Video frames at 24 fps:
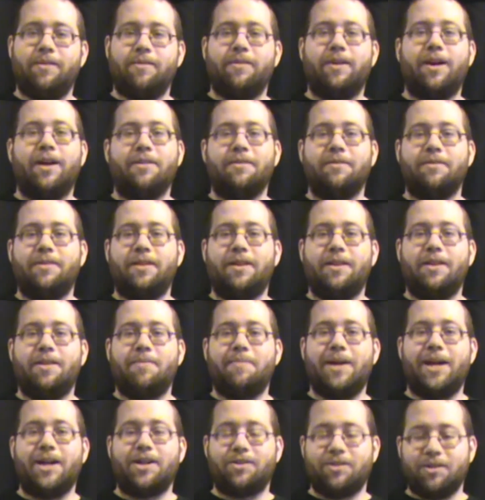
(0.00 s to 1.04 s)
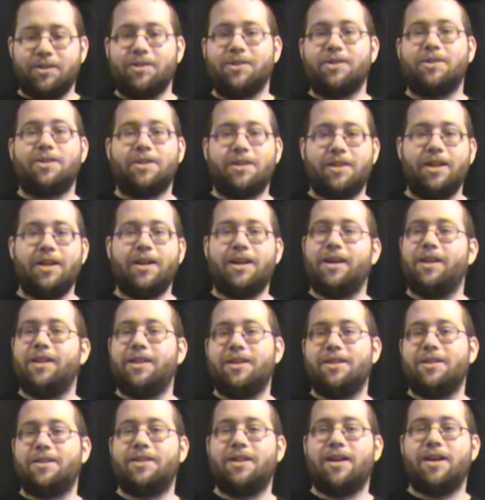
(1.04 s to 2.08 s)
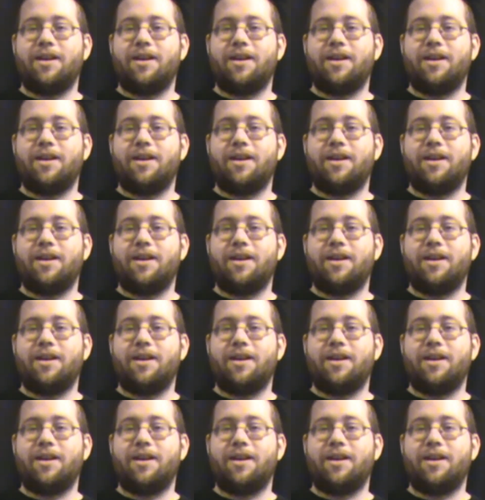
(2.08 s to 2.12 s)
rather than them actually just thinking these